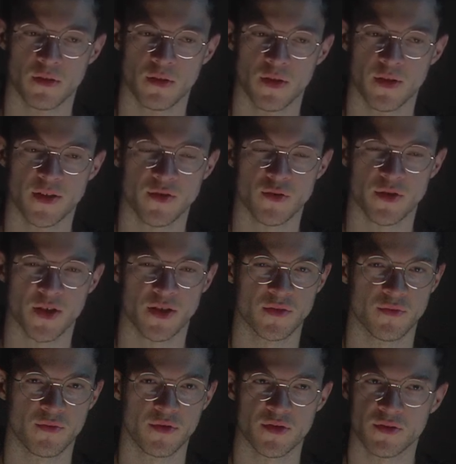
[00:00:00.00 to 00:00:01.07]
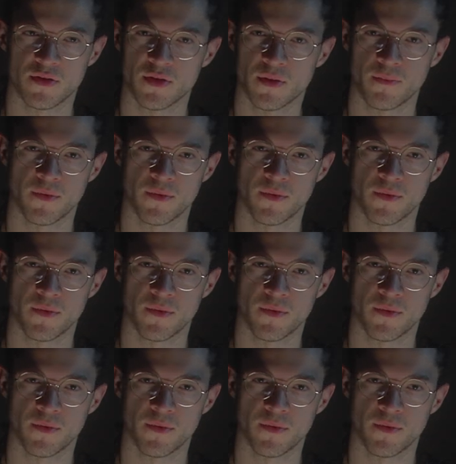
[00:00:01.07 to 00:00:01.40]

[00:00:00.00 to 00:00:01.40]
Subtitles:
And there's all kinds of reasons.